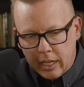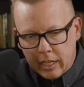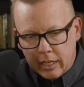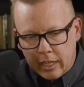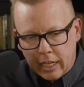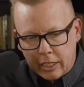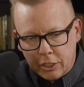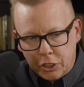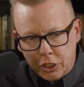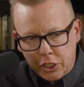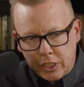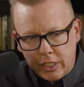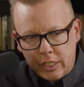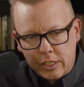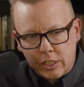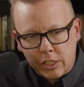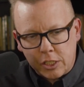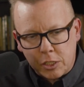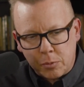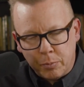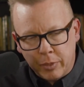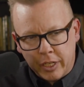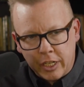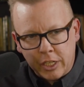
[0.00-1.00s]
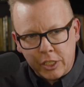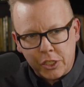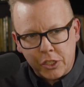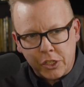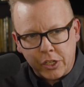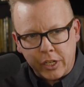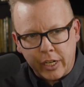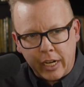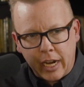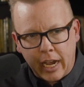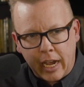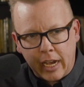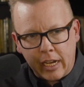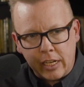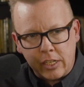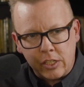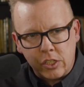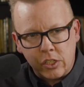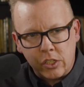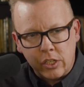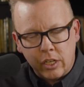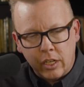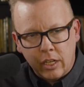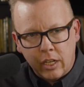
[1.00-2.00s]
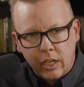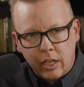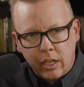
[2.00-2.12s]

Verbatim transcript: that Jesus' ministry as,